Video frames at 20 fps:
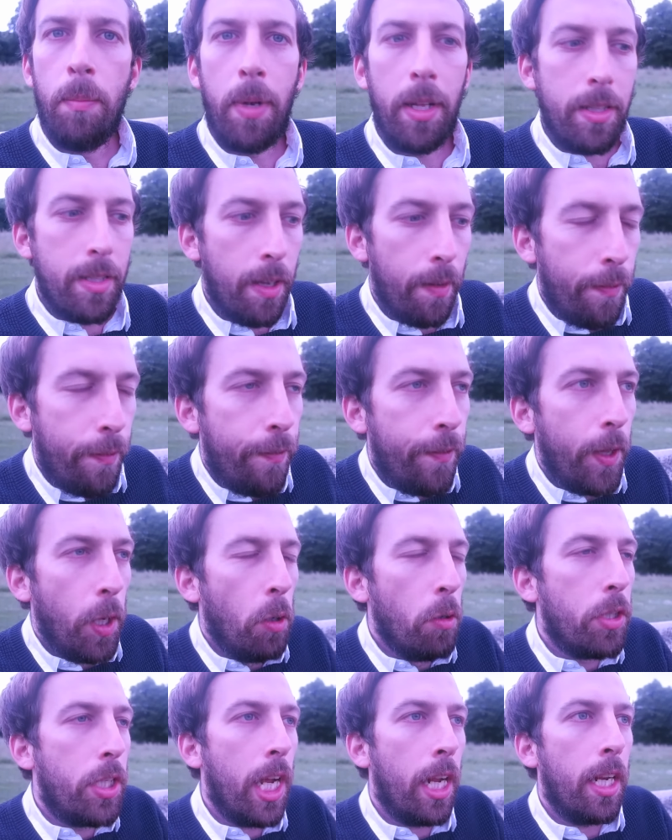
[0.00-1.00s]
But to
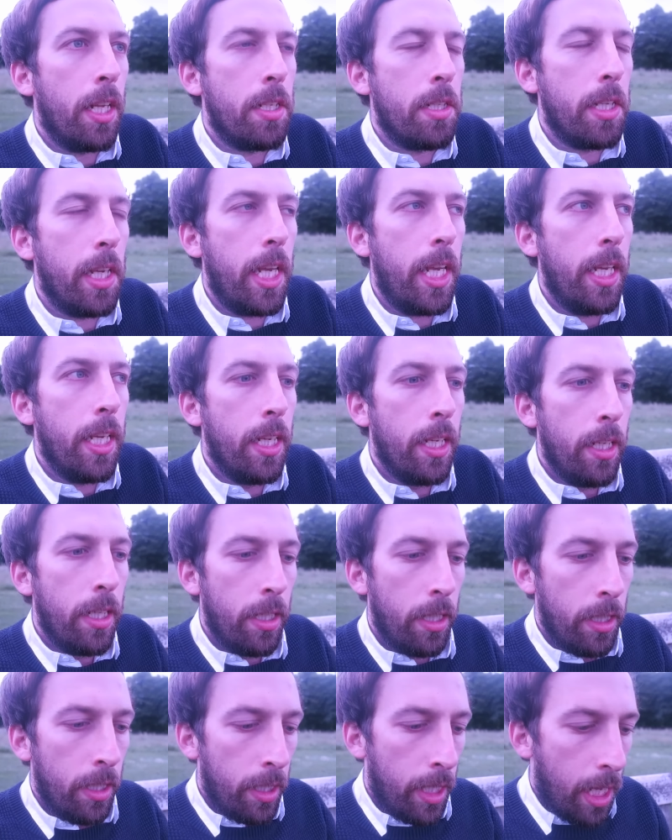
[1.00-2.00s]
feel jealousy
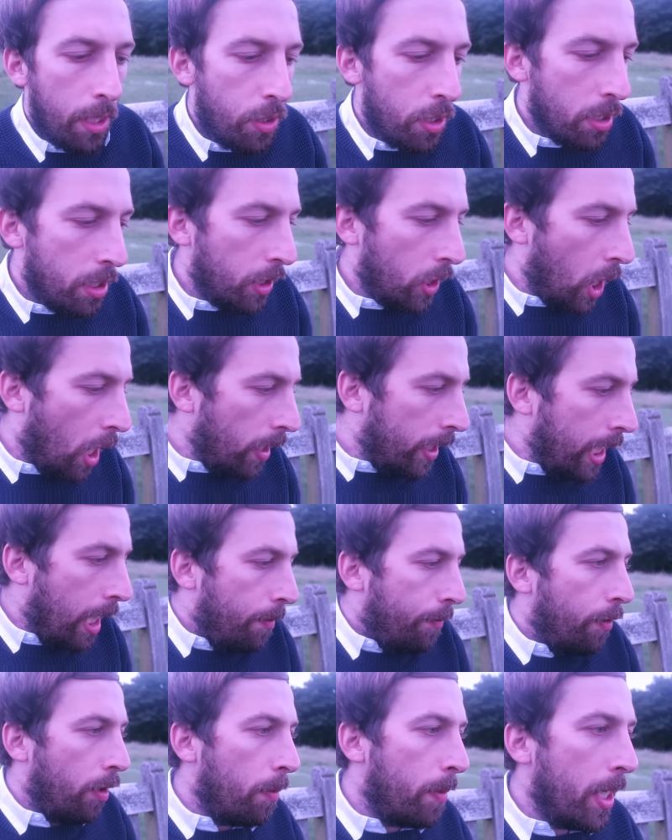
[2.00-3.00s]
and just to go, okay,
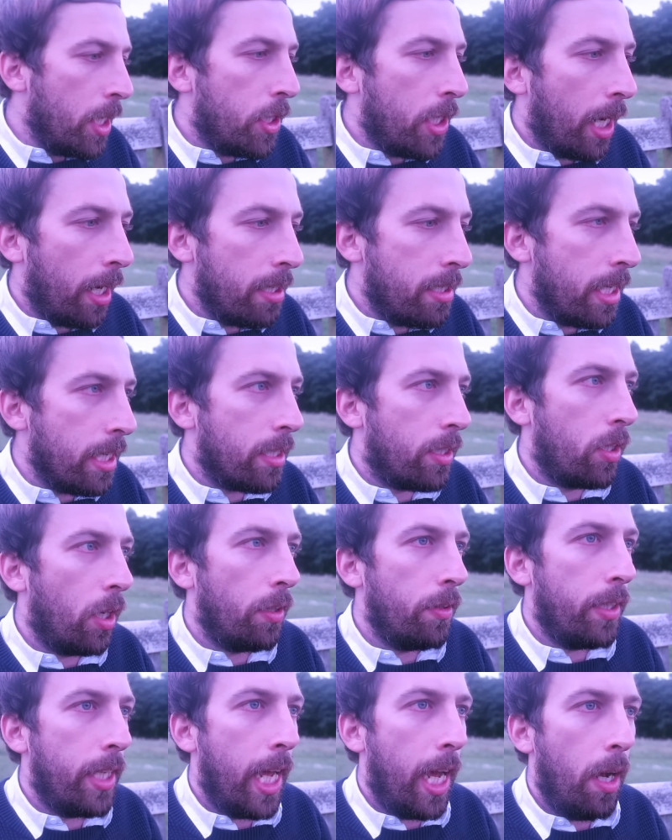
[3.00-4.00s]
I feel a bit of jealousy, it's
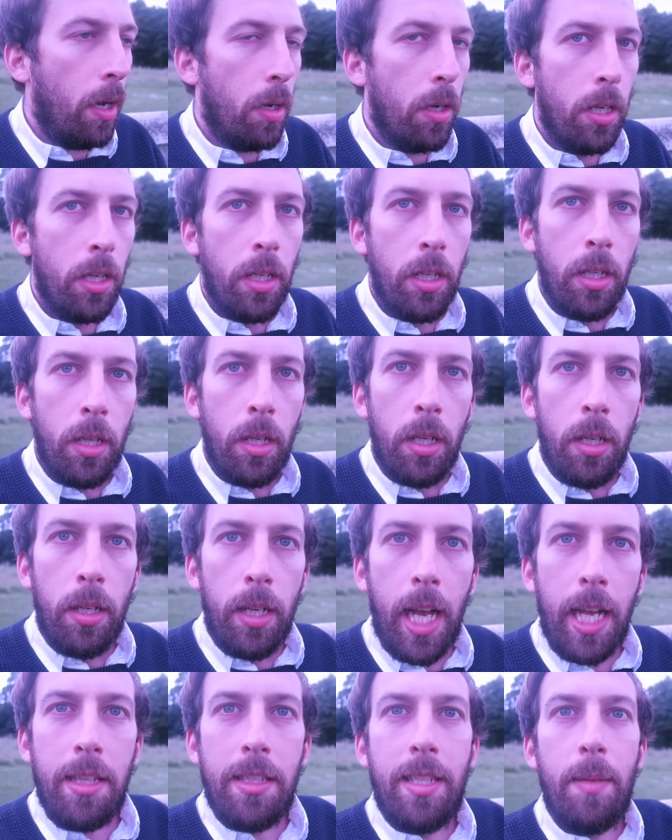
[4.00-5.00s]
gone now.
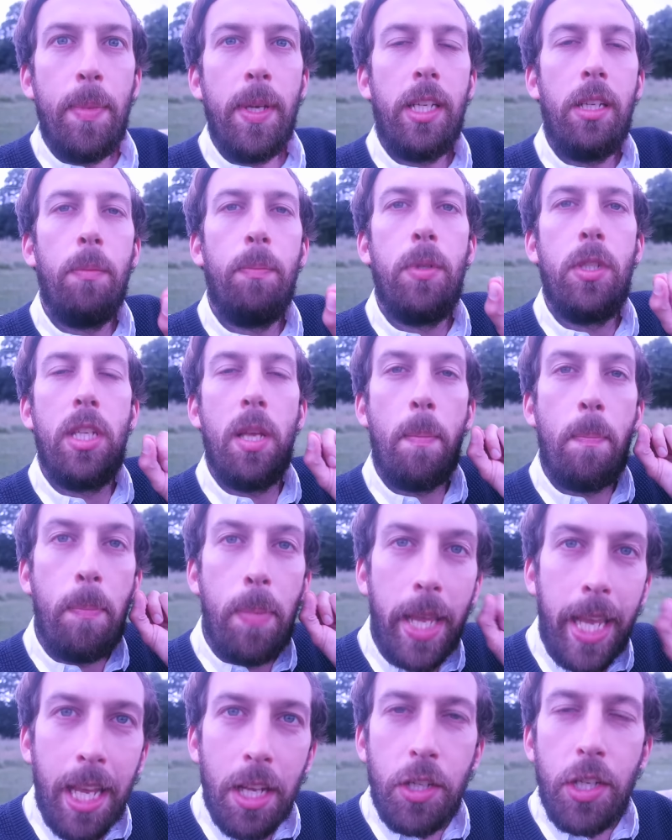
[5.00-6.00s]
And to be to
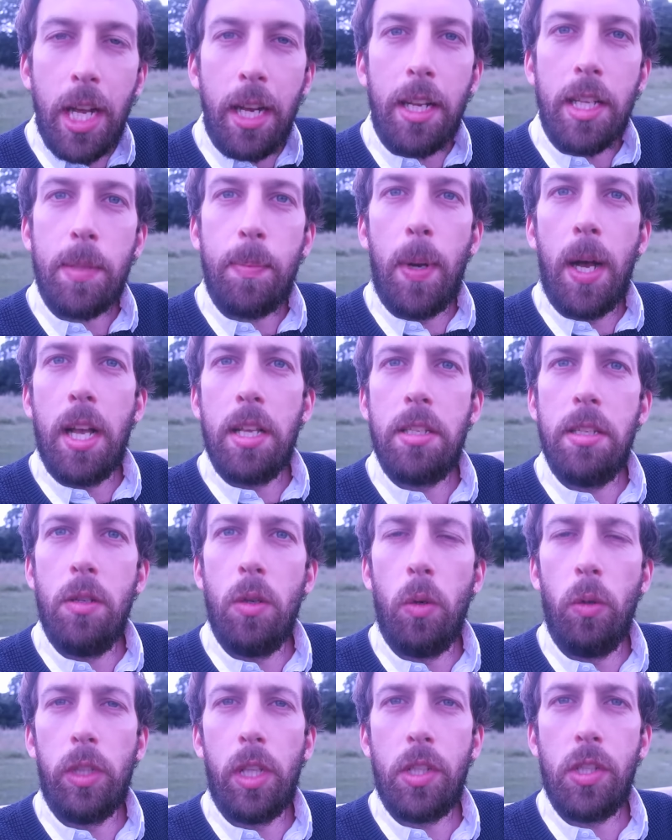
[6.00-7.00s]
be a jealous person
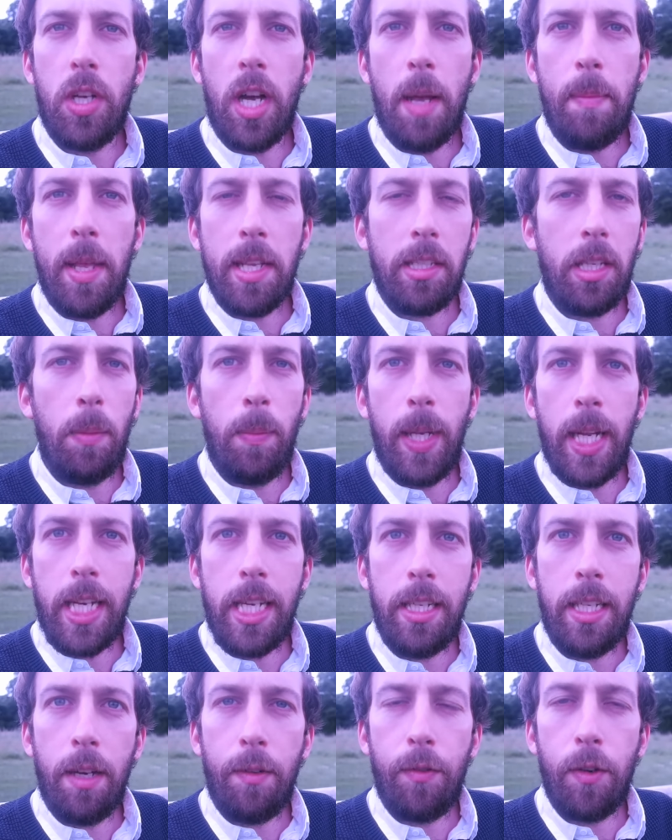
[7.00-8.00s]
all the time, that's
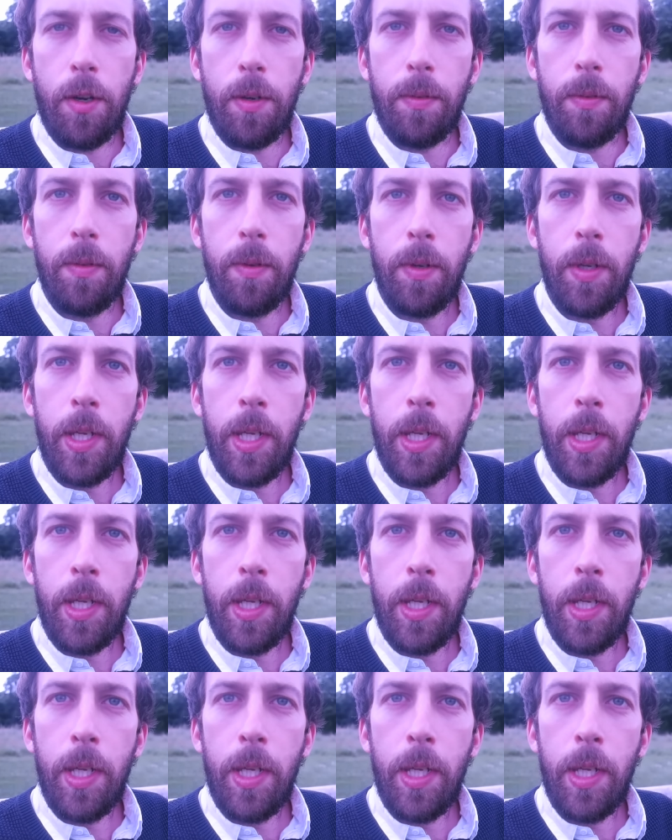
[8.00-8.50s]
completely different.